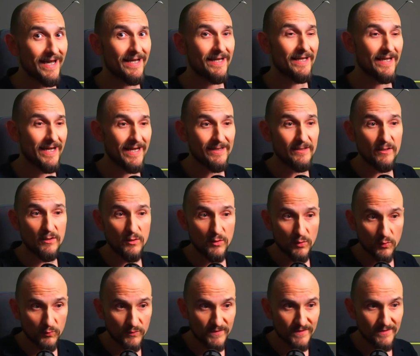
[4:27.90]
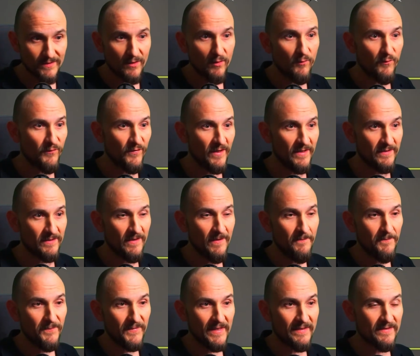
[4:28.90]
So it is not quite as clear
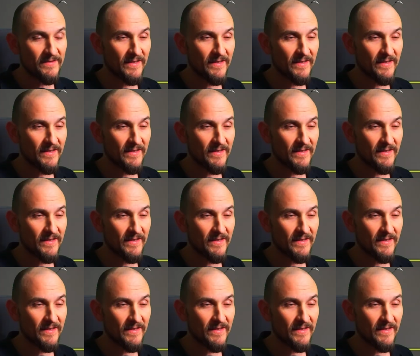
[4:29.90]
as with the